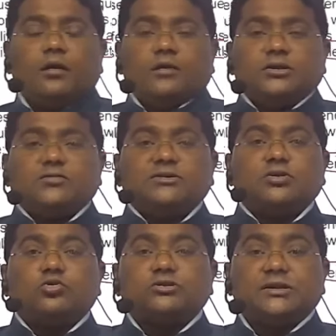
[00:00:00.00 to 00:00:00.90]
there was a
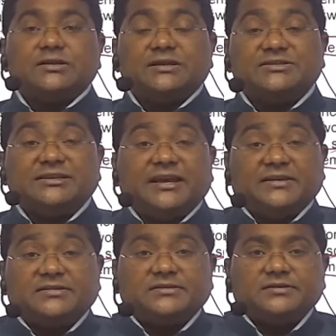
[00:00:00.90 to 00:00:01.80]
question in the
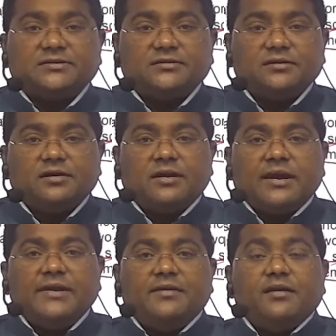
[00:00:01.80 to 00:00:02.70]
GS, right?